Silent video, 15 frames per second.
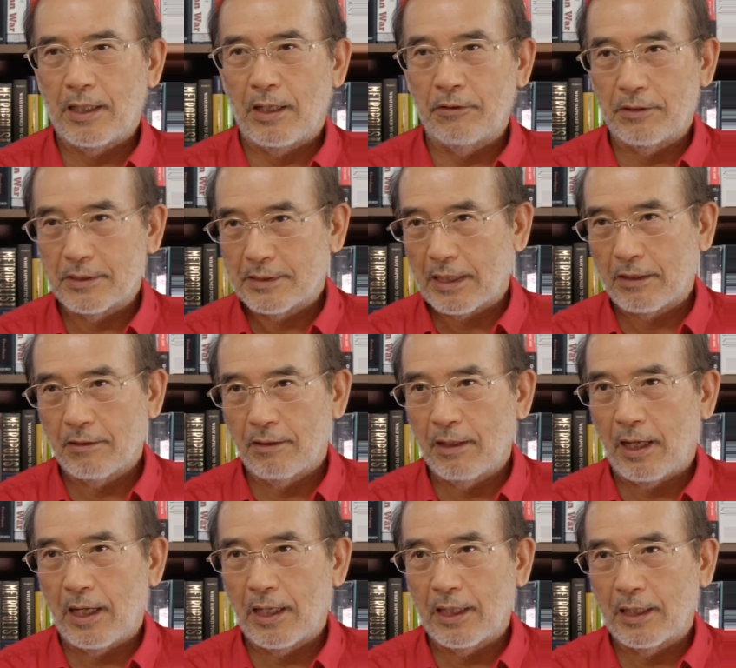On the second
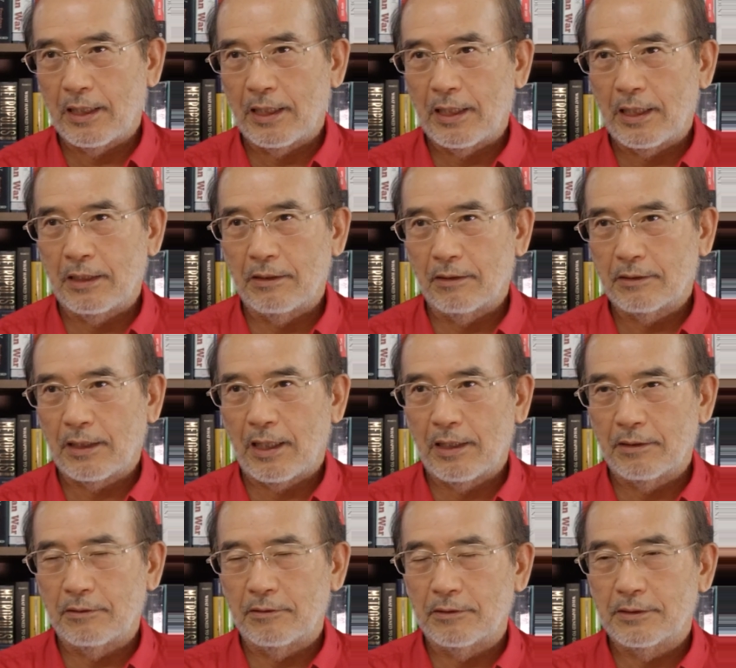line in the
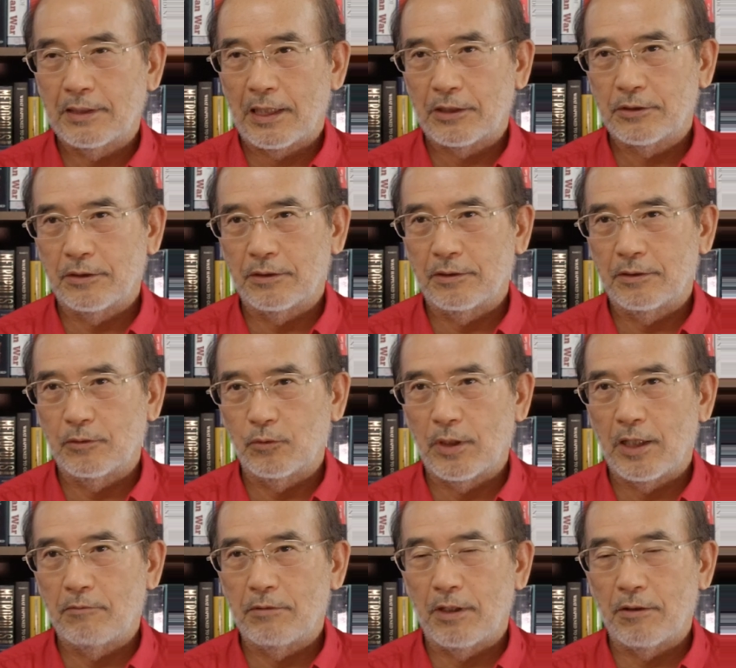title section, we
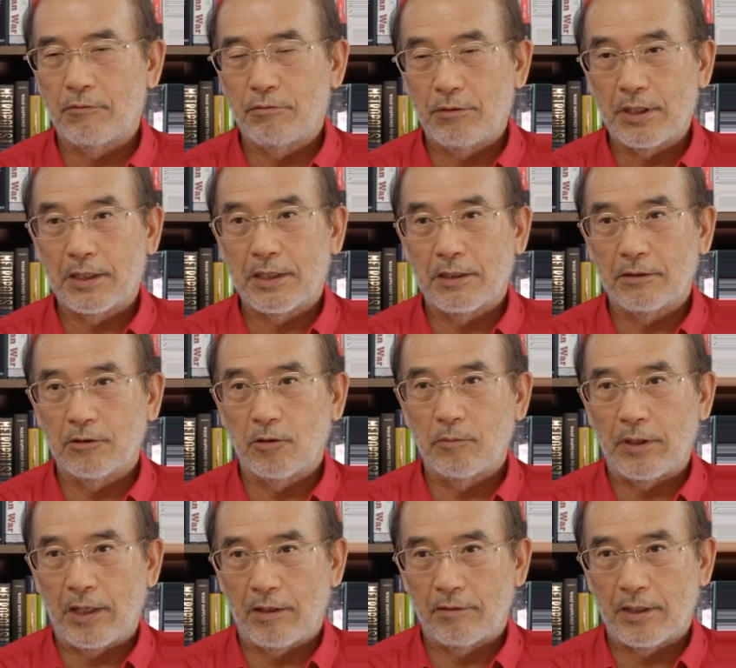have a Three
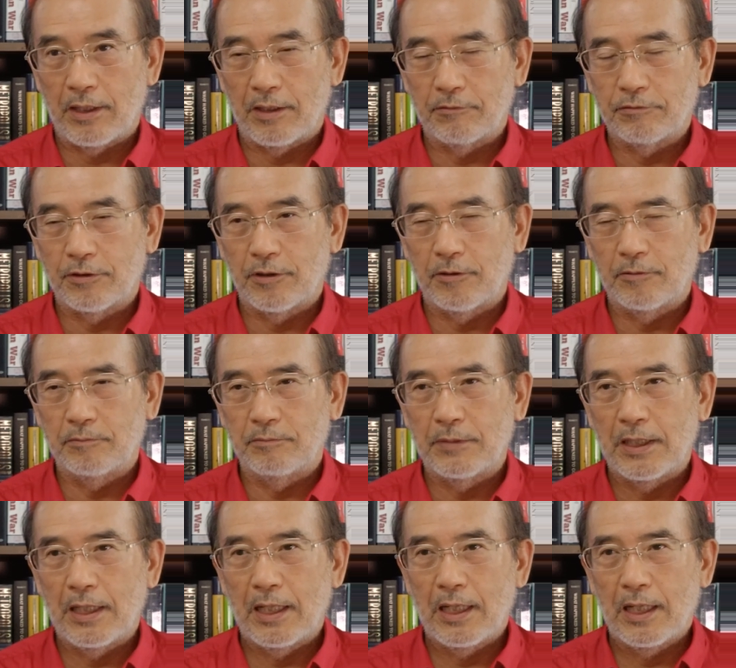Kingdom era
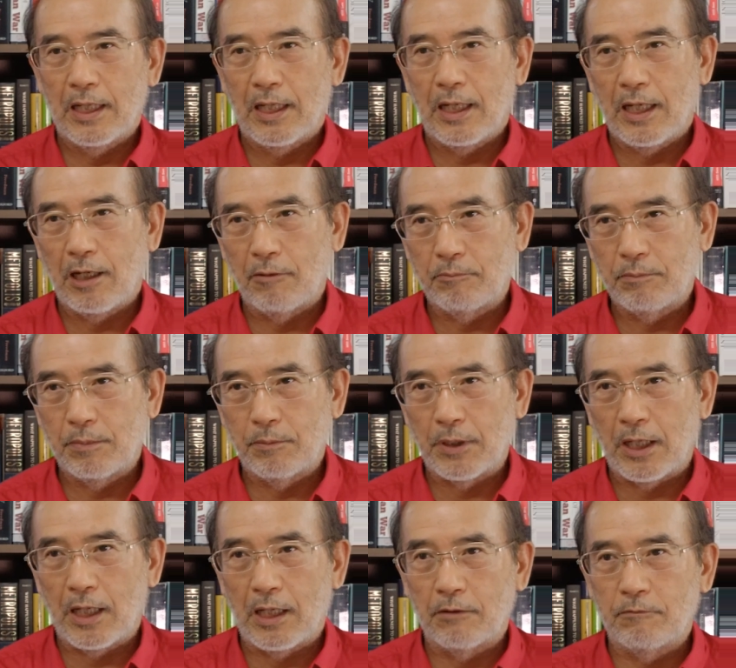from
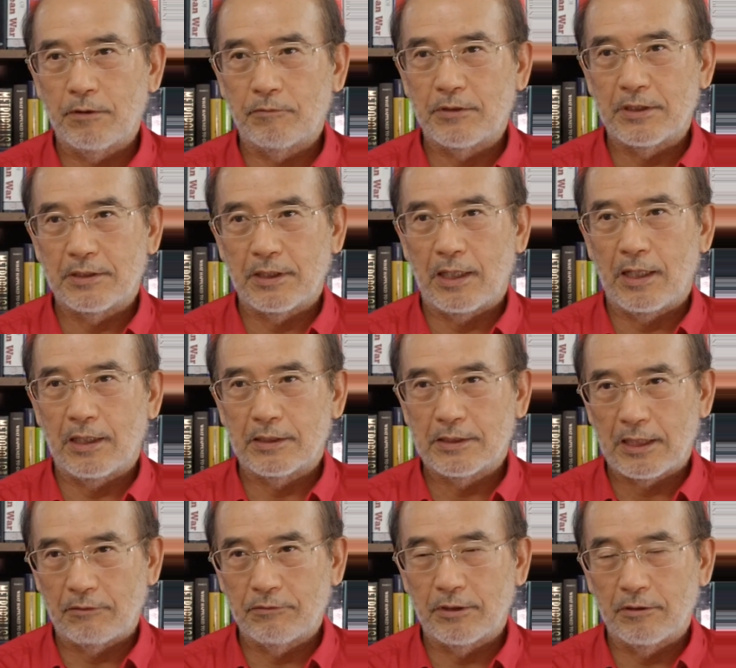
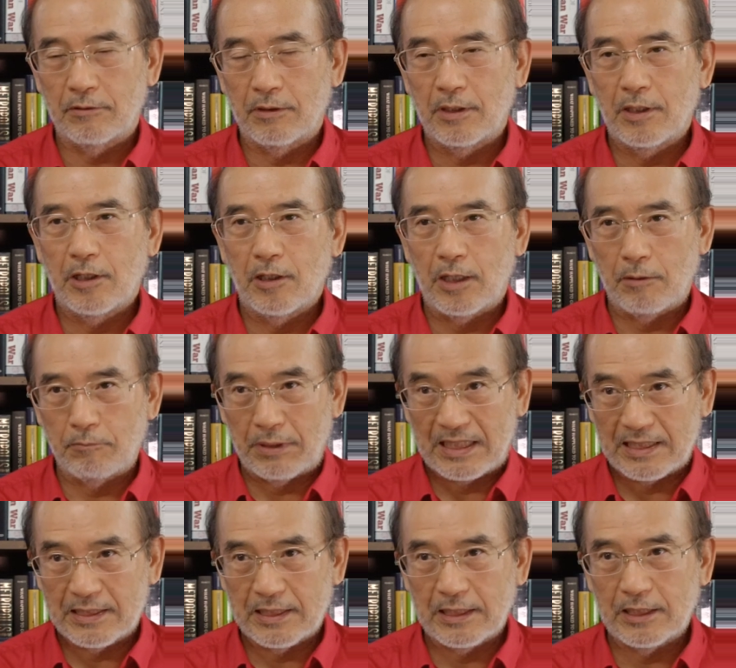57
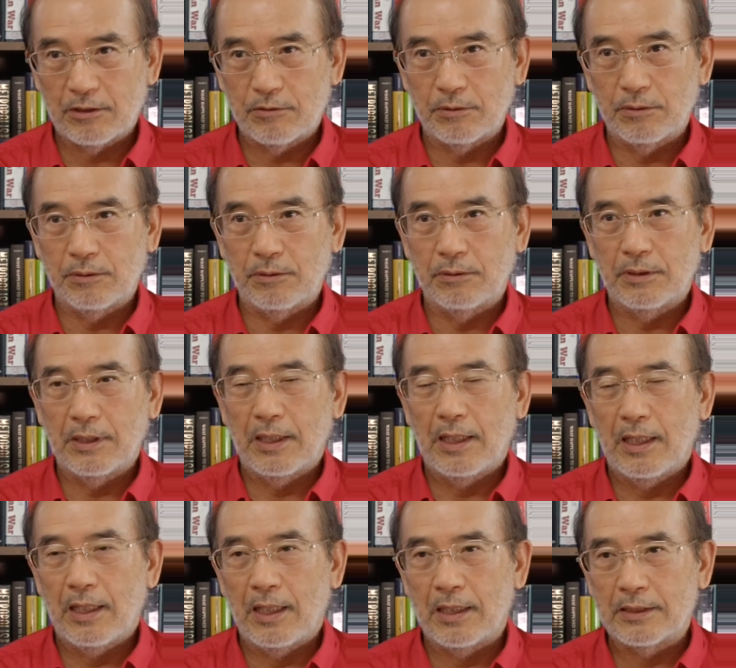BC to
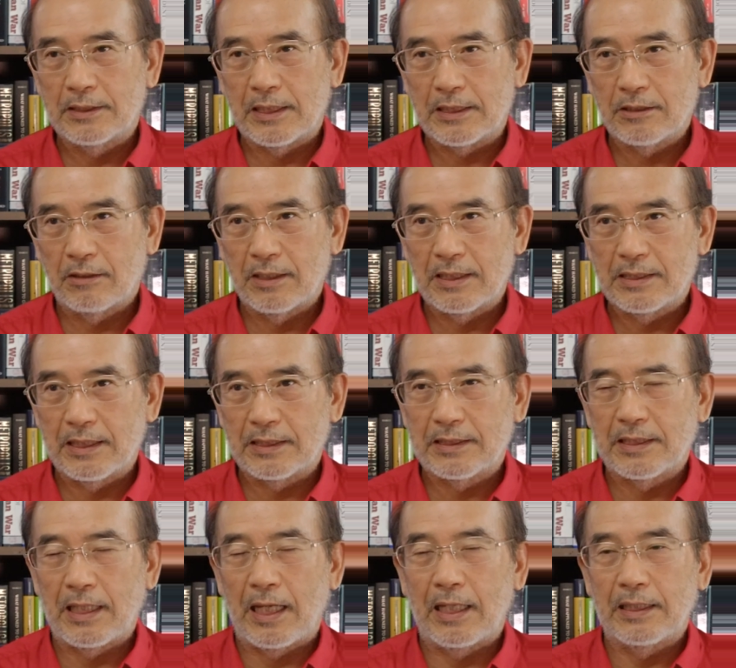
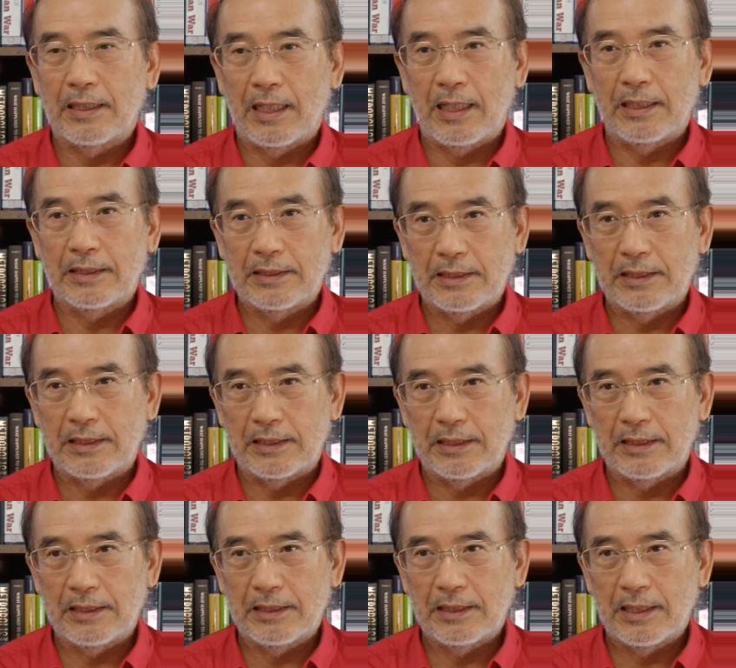668
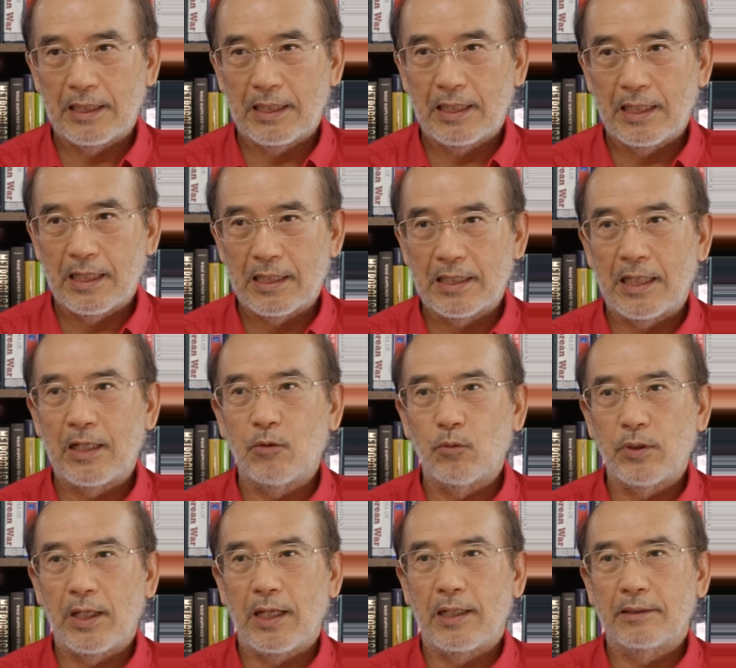AD. Then
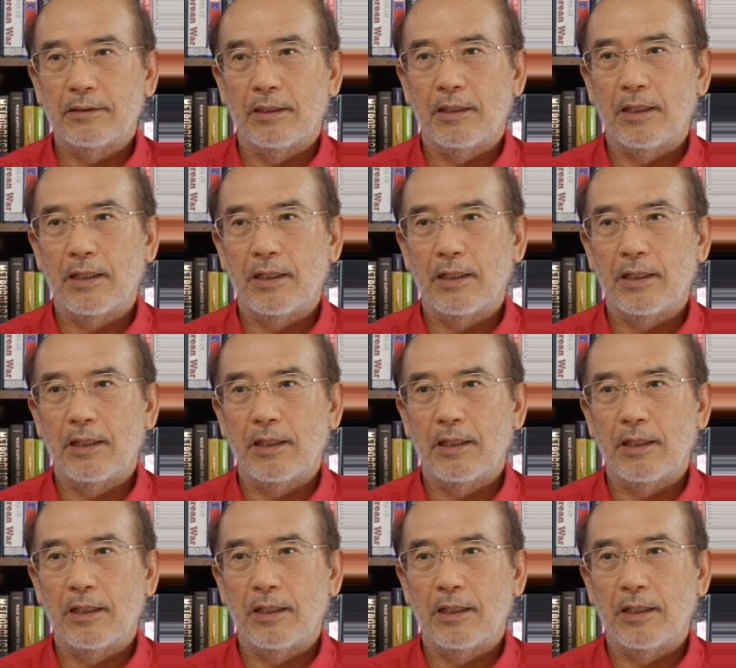we had